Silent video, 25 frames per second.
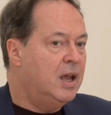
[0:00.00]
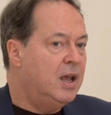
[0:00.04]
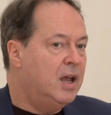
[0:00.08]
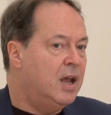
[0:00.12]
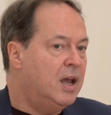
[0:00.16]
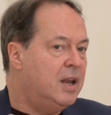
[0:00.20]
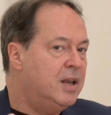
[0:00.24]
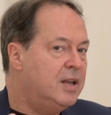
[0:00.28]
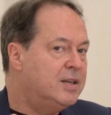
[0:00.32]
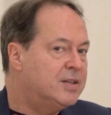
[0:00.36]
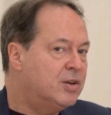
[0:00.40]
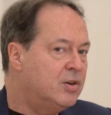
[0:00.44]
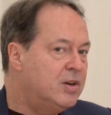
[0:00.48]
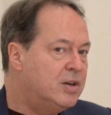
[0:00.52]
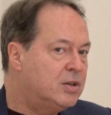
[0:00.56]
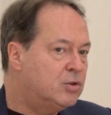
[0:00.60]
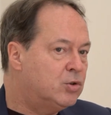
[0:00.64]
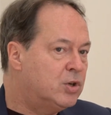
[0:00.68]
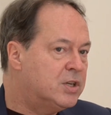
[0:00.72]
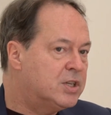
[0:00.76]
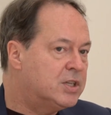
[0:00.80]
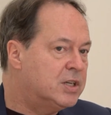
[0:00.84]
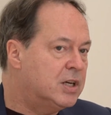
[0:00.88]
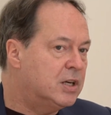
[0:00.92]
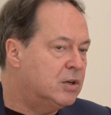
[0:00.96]
And it's
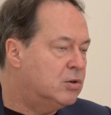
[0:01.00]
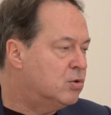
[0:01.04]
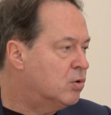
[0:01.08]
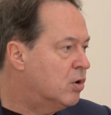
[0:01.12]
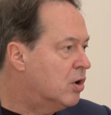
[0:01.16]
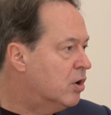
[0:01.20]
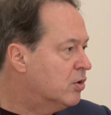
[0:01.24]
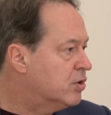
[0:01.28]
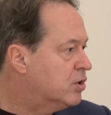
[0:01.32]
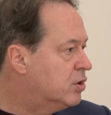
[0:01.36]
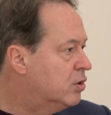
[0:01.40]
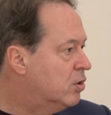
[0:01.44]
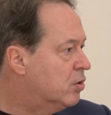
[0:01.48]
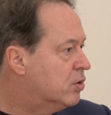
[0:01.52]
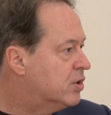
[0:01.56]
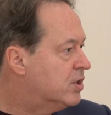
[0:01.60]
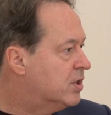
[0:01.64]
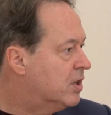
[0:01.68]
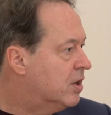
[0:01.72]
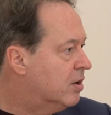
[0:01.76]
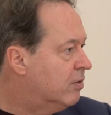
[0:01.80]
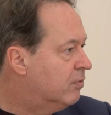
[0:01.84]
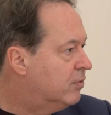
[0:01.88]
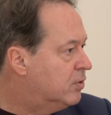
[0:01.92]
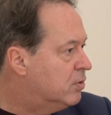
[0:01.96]
interesting to ask
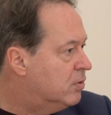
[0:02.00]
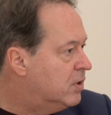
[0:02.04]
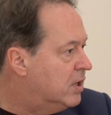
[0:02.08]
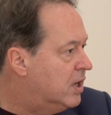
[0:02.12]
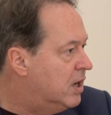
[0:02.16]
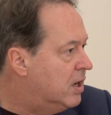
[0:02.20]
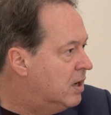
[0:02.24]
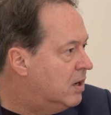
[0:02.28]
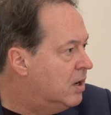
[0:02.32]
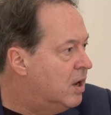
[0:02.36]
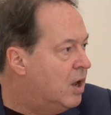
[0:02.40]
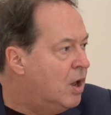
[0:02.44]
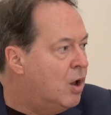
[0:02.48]
yourself today,